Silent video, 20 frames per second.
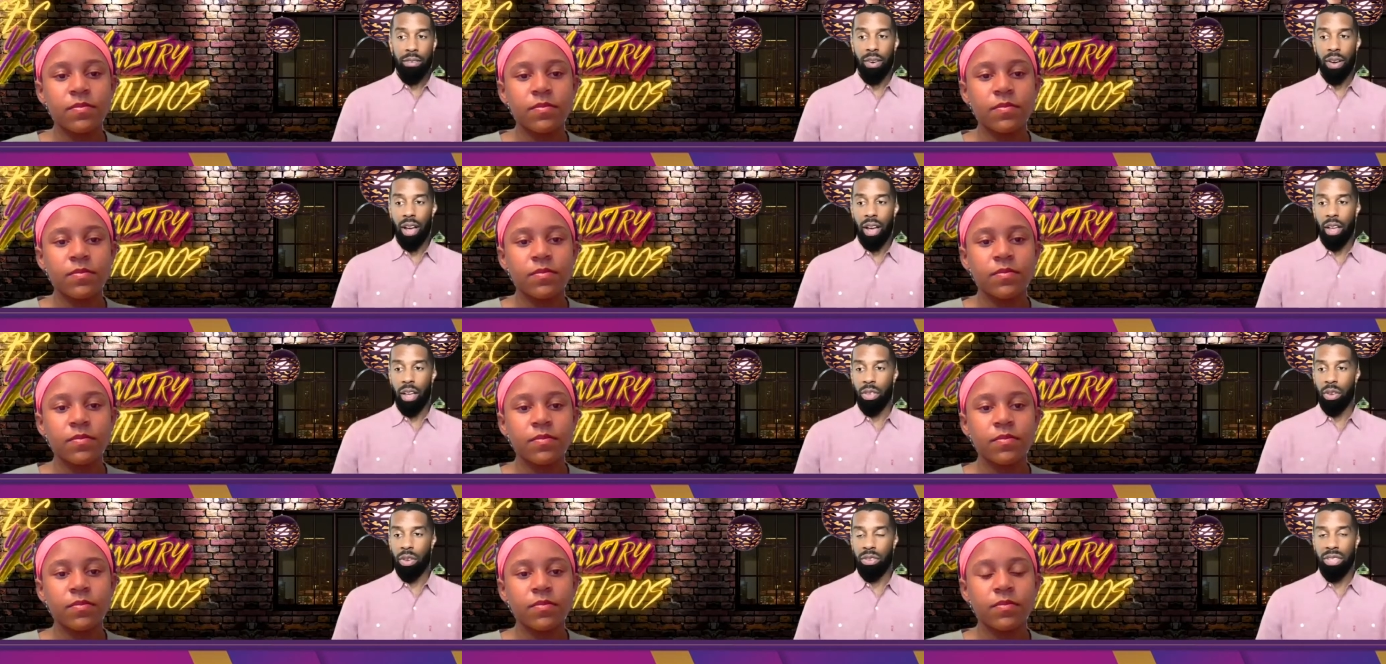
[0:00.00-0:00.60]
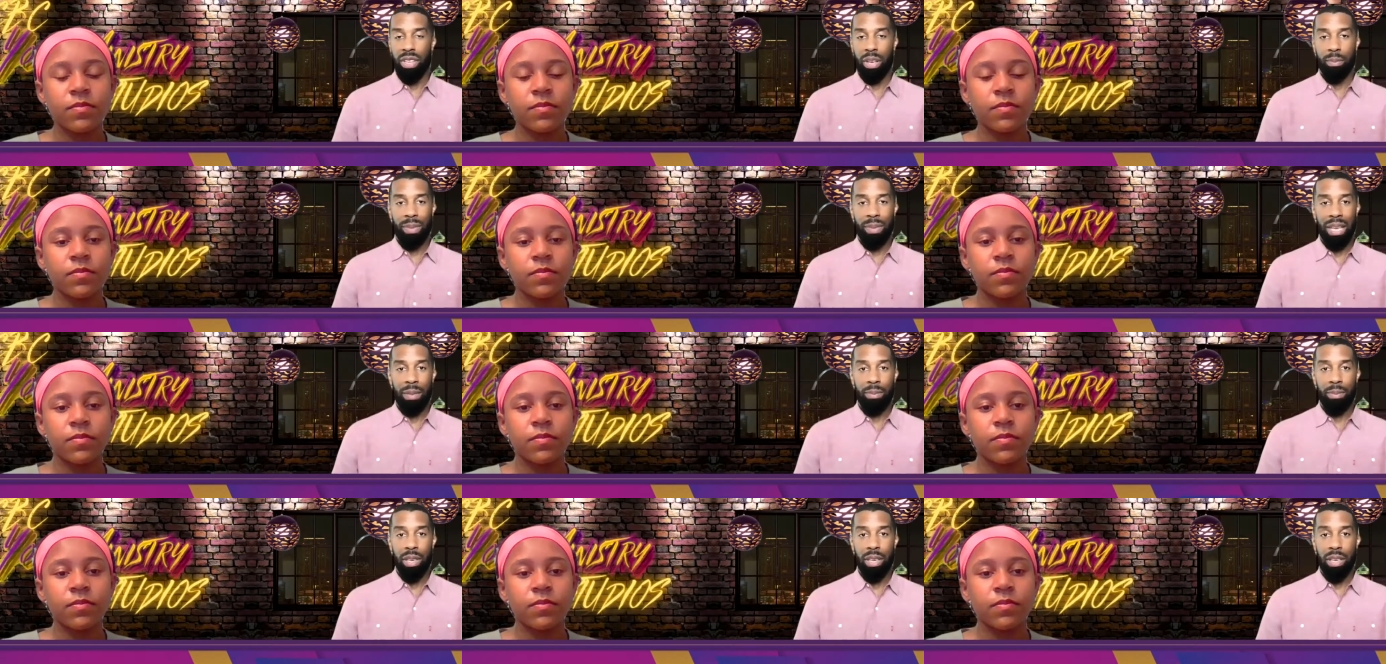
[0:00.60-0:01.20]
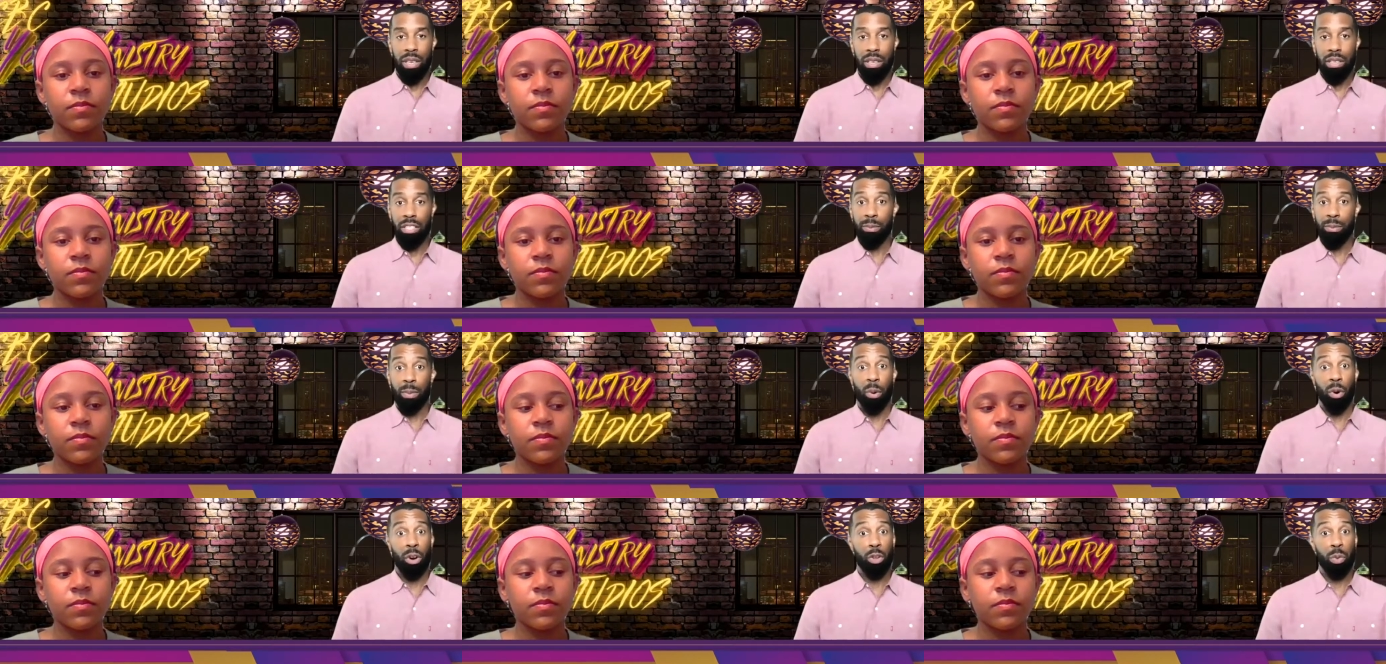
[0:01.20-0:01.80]
Speaker 1: For others, it may be
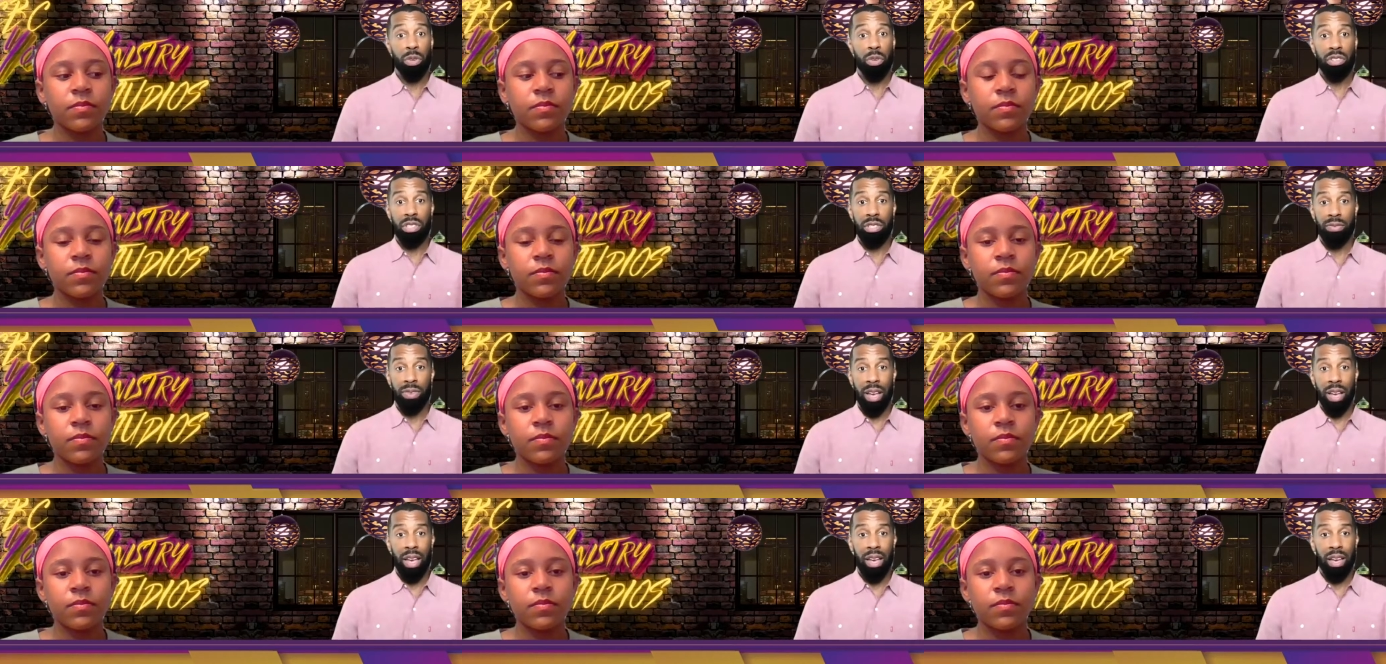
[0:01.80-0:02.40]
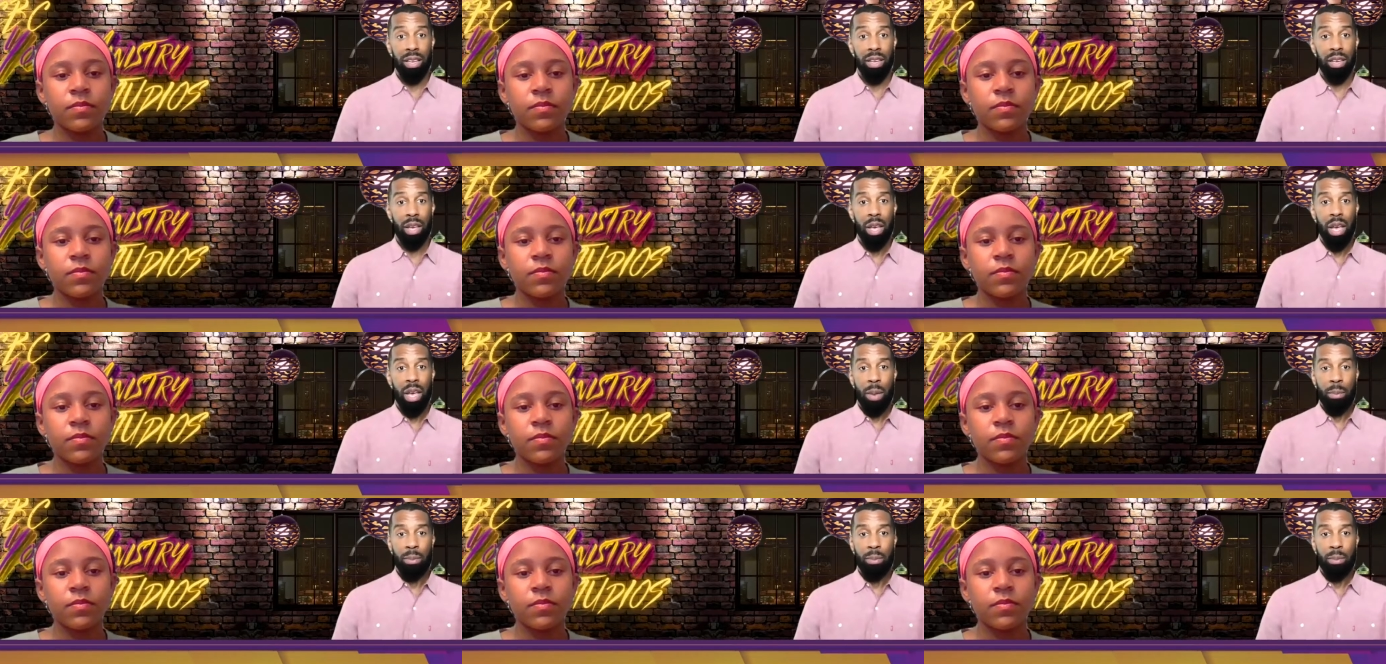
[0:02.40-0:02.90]
sports, which is fine.